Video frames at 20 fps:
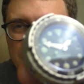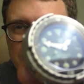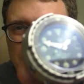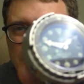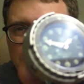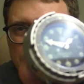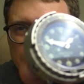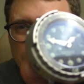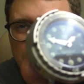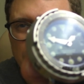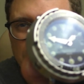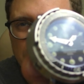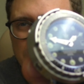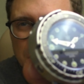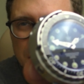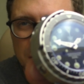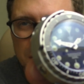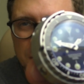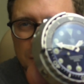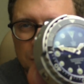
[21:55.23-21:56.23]
give you the
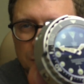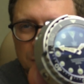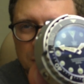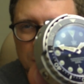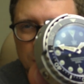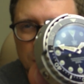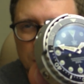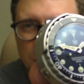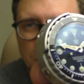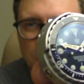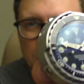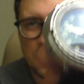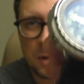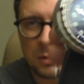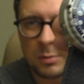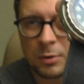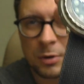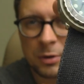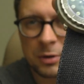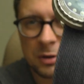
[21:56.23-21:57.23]
link to eBay where I
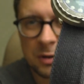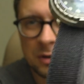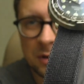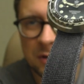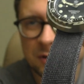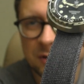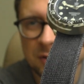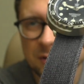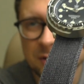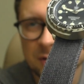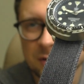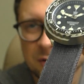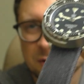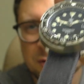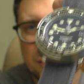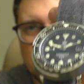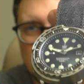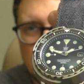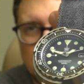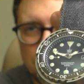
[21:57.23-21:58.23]
bought this
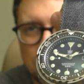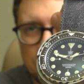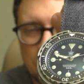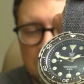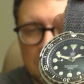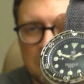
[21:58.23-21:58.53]
strap.